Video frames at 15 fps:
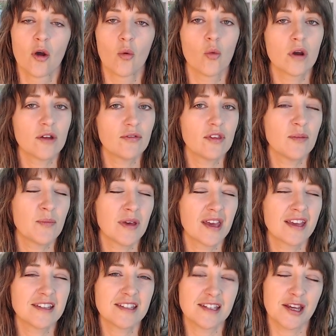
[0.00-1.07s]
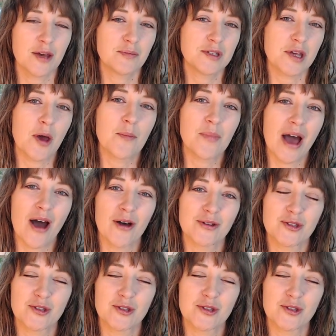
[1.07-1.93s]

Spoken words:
One of the biggest tips about